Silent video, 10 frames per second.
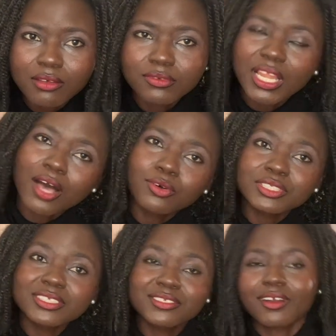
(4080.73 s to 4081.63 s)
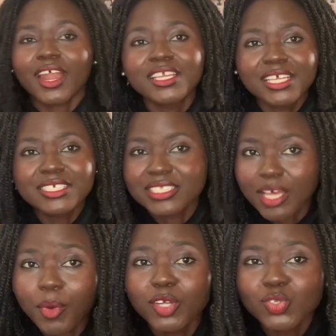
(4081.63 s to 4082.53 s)
Now she's crying that she's
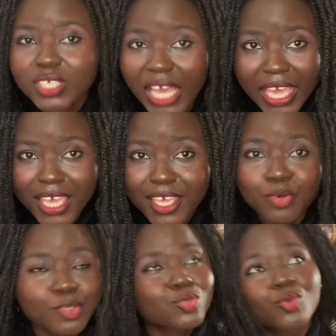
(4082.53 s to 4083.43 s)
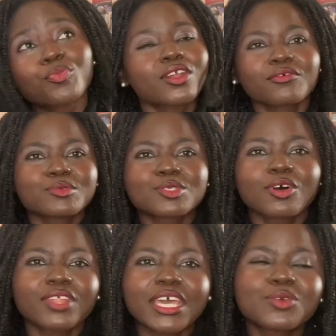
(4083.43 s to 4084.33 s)
about to die. And he was so proud of
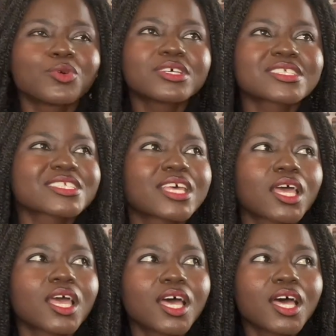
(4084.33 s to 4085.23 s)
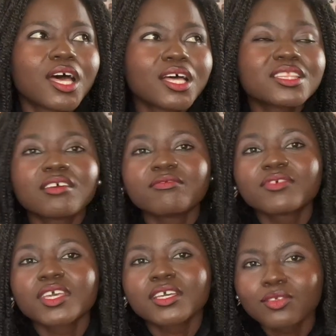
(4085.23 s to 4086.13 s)
himself that he was the
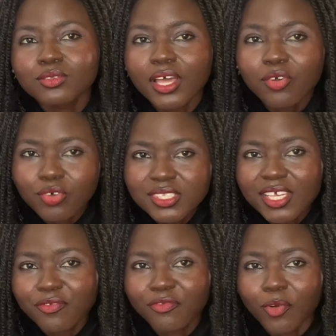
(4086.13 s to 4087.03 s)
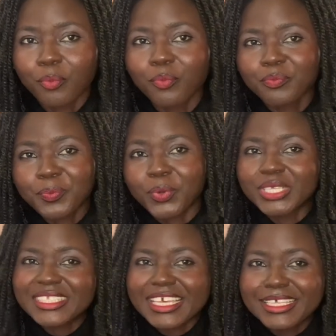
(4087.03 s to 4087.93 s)
vehicle that got her from
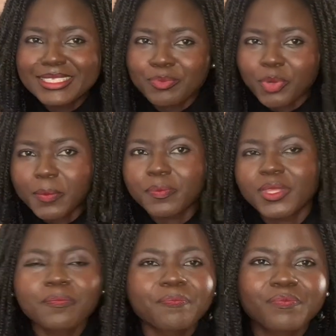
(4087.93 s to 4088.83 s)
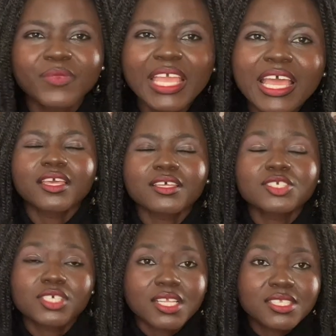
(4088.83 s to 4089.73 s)
point A to point B.
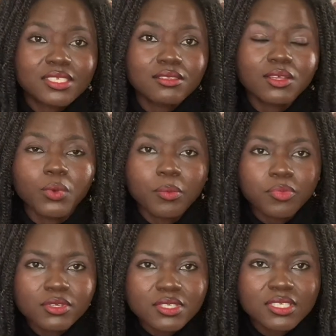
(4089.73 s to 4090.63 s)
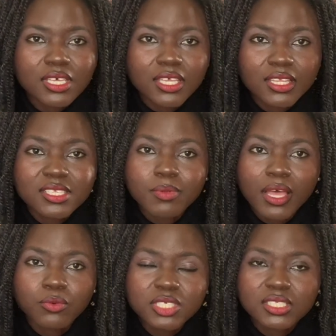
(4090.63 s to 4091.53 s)
She had seen the weapons in his back,
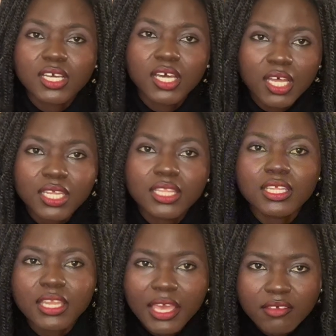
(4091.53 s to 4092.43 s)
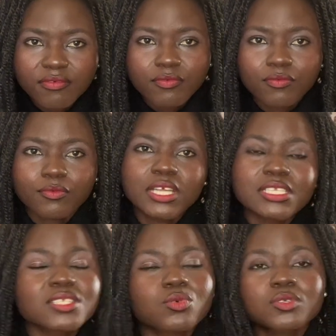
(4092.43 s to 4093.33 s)
which is the gun and the knife, right?
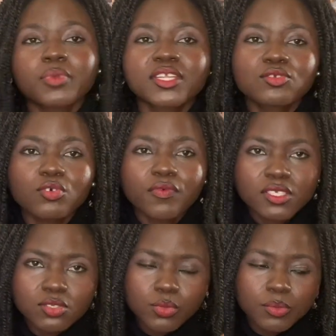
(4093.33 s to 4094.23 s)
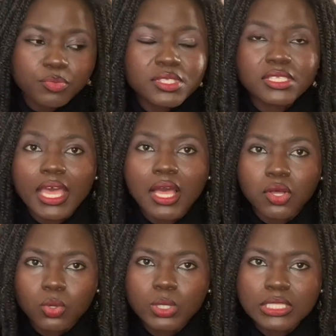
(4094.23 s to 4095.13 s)
As he was bending over, putting the
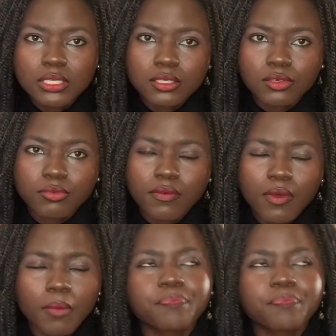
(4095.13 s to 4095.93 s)
anchor in the river.